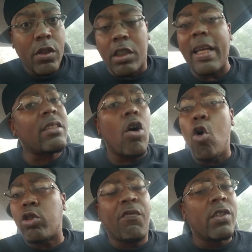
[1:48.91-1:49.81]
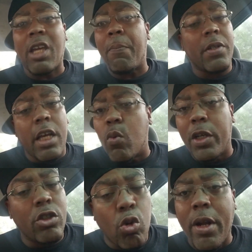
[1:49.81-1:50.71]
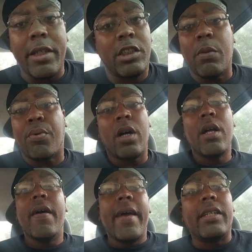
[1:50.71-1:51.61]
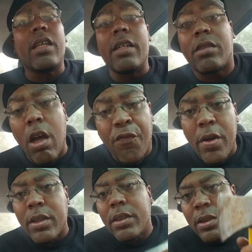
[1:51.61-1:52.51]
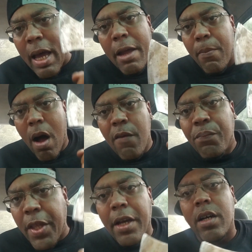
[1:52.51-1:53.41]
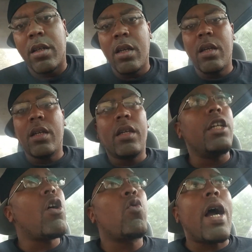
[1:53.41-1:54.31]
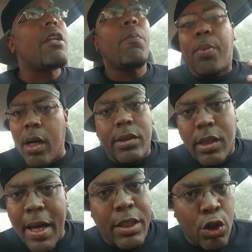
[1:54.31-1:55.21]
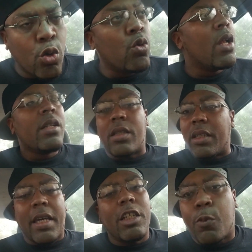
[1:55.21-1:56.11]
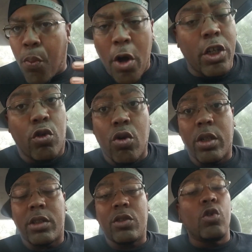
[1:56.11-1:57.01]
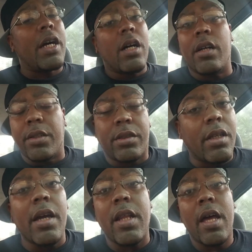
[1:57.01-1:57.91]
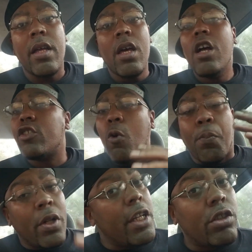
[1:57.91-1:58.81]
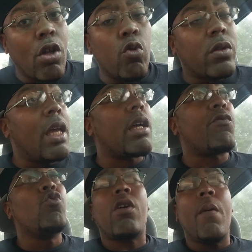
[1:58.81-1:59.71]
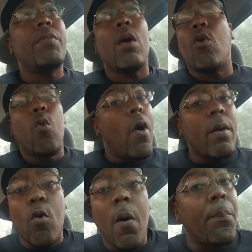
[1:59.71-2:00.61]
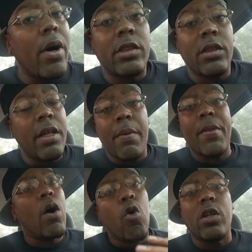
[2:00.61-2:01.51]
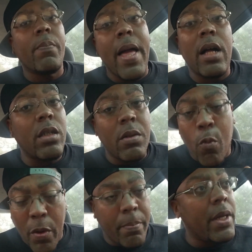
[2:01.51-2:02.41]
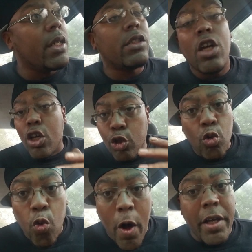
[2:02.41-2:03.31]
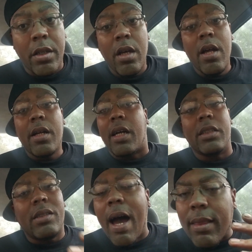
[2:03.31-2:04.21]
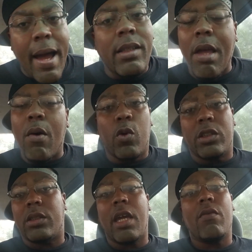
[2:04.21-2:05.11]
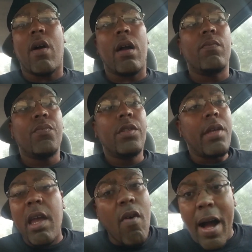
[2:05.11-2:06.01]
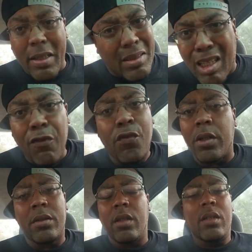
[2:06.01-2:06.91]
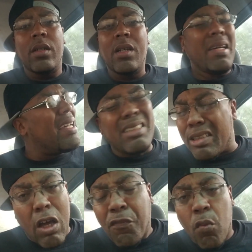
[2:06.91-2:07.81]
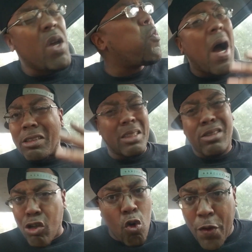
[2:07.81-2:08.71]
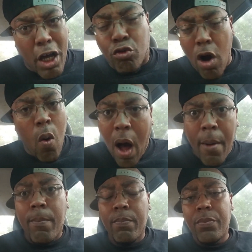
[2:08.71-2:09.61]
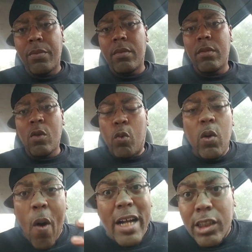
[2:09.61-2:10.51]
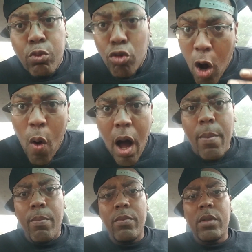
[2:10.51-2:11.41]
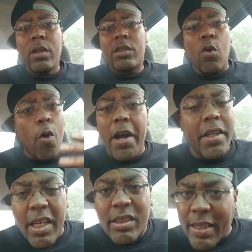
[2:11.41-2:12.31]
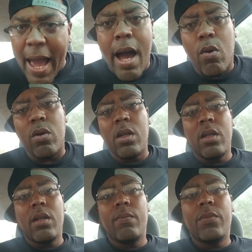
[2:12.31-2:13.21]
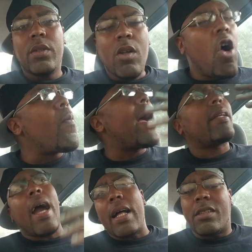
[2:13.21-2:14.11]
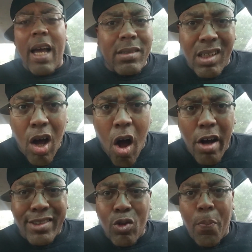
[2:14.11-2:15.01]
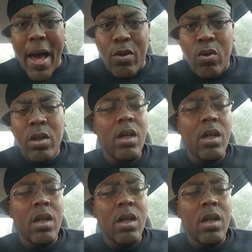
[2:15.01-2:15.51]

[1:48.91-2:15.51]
Cause that's a whole different type of nigga when he do that shit, bro. It's a different type of nigga. He don't got a punch like you to get his point across. You gotta understand that. So please don't think if you come there with way more punches than him, that automatically means you win. Cause it's not like that with his Tay Roc. Tay Roc is different. He's different. We watched this little nigga grow up. We watched him grow up to where he is now. Oh my God, did y'all see the Arsenal battle?